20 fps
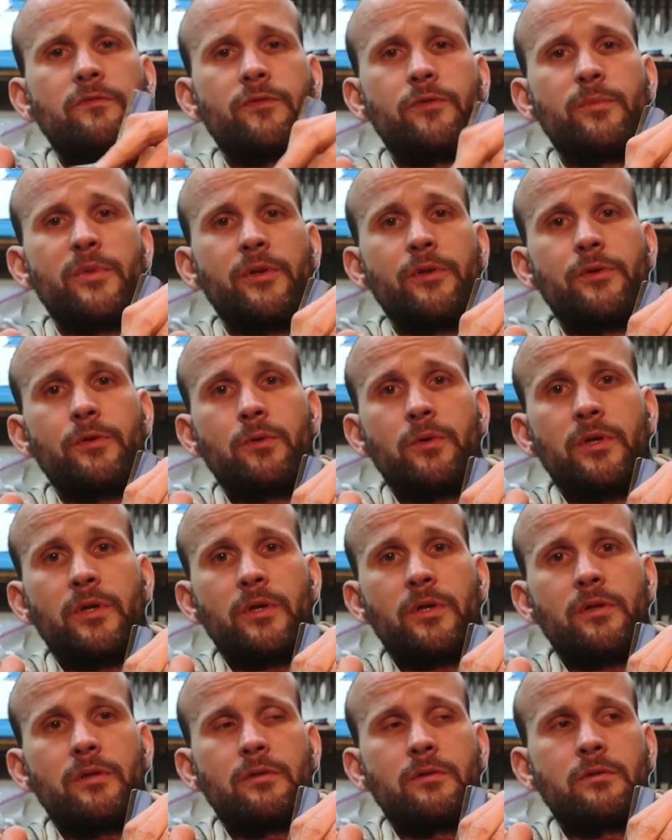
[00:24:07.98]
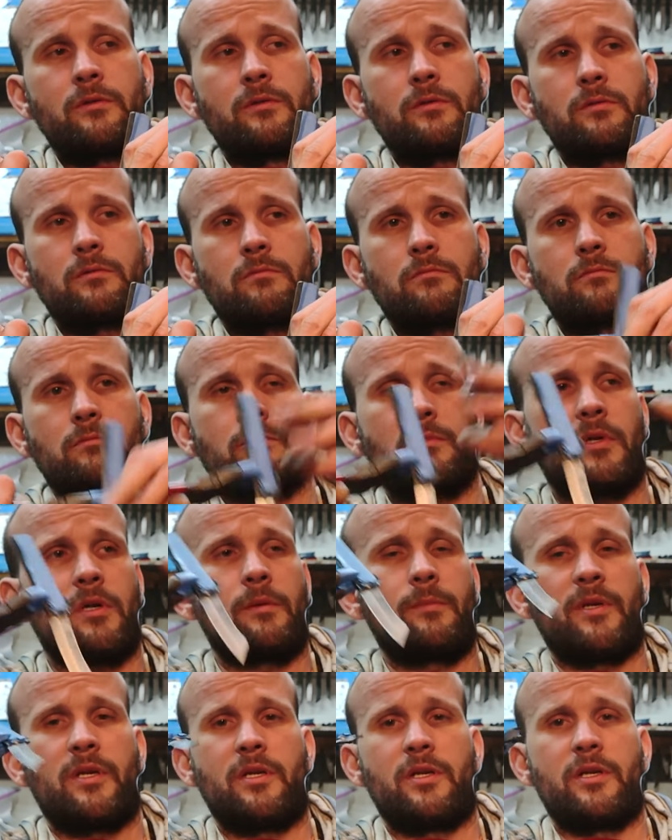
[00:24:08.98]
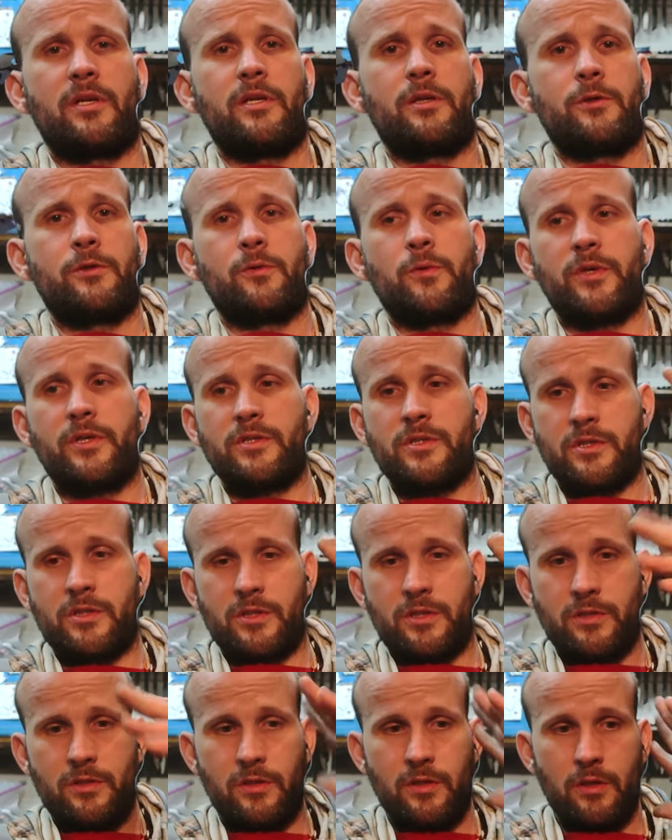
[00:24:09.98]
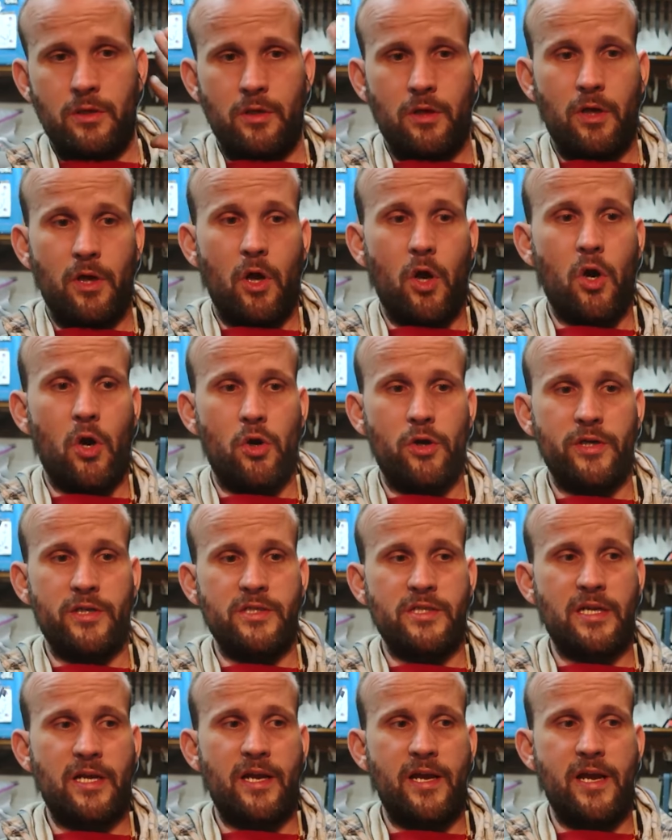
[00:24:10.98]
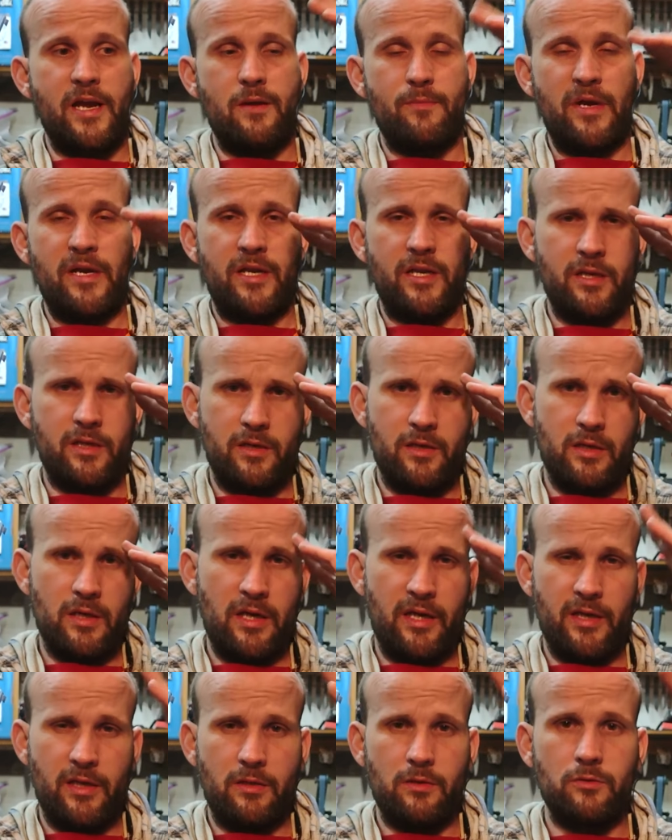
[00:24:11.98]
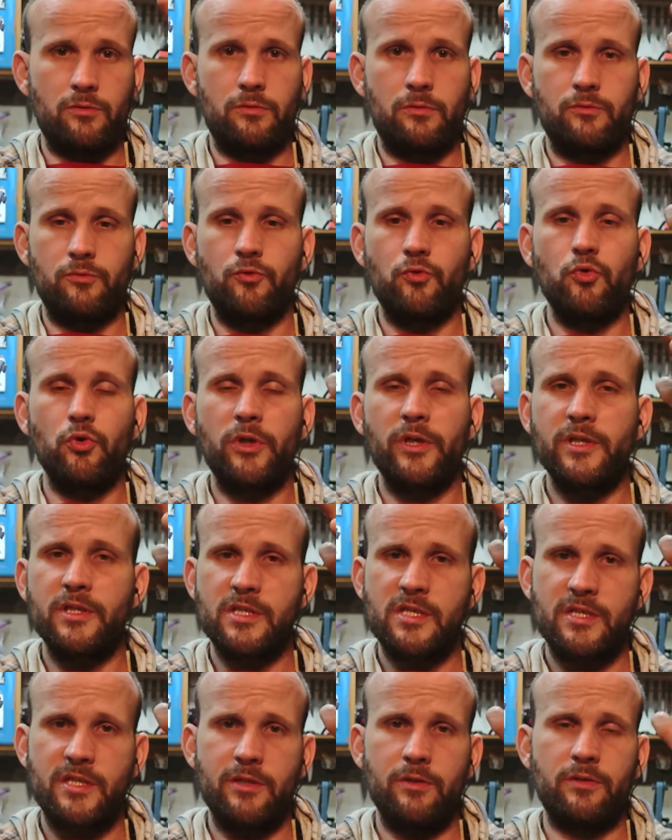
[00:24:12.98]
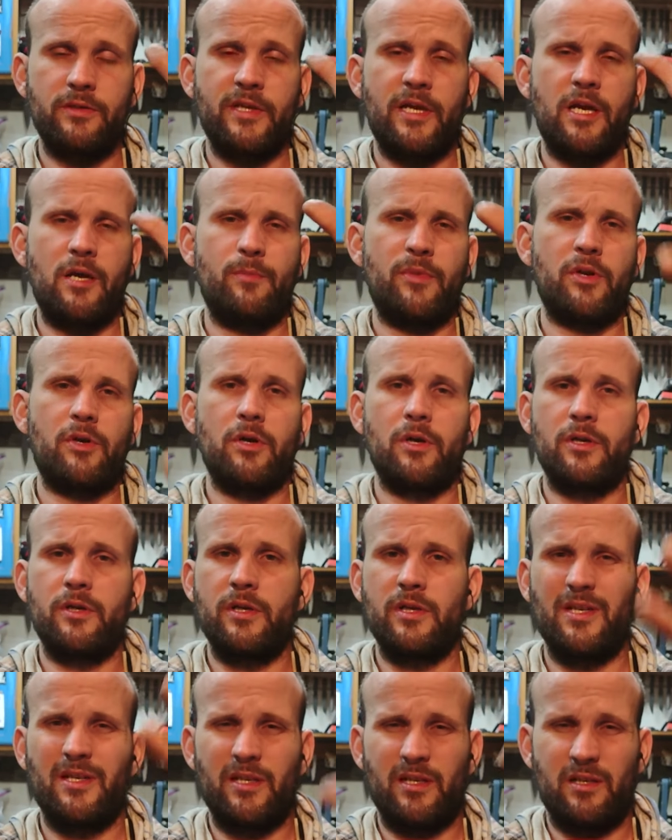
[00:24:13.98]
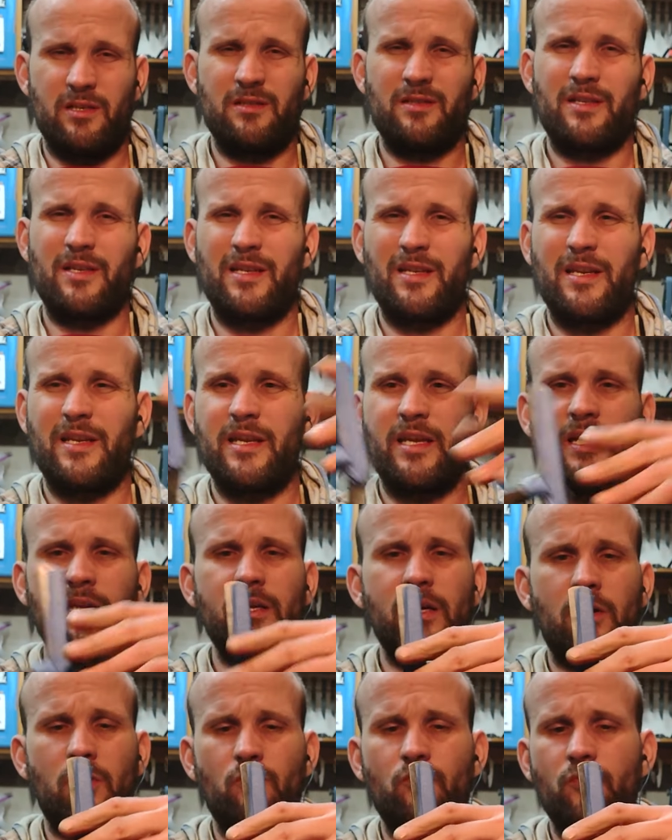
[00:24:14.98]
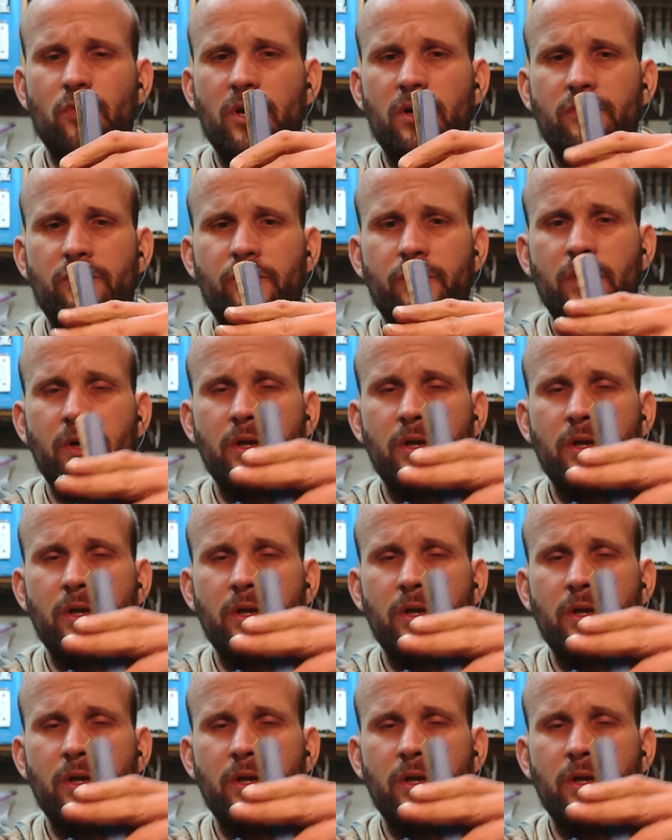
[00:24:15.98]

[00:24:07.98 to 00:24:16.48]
I've been doing it, into it as hard as I am, I can look at steel, tap it on, and get a rough